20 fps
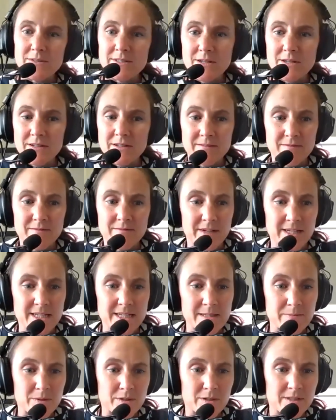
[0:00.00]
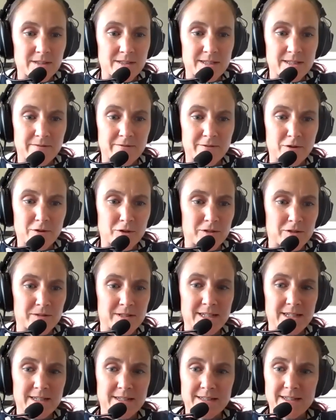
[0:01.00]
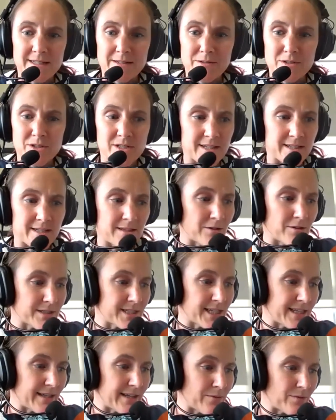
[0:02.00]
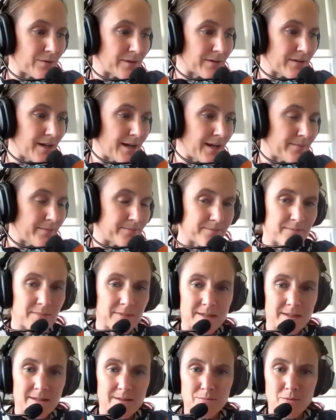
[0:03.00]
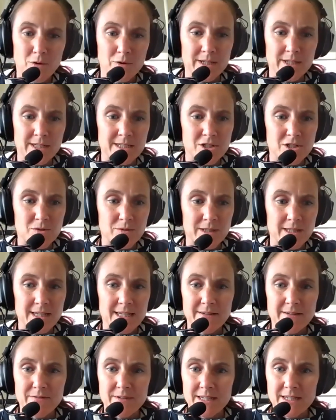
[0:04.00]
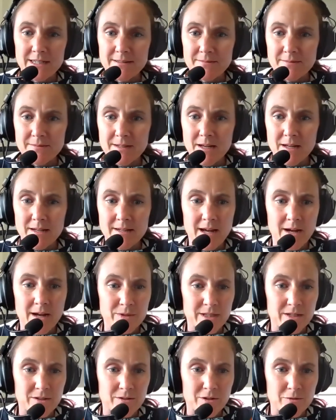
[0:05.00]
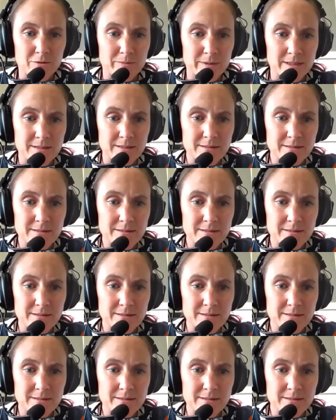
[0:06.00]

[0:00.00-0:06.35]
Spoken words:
was on Facebook, some photos, and it looks like they were broken into in the evening, not when they're open.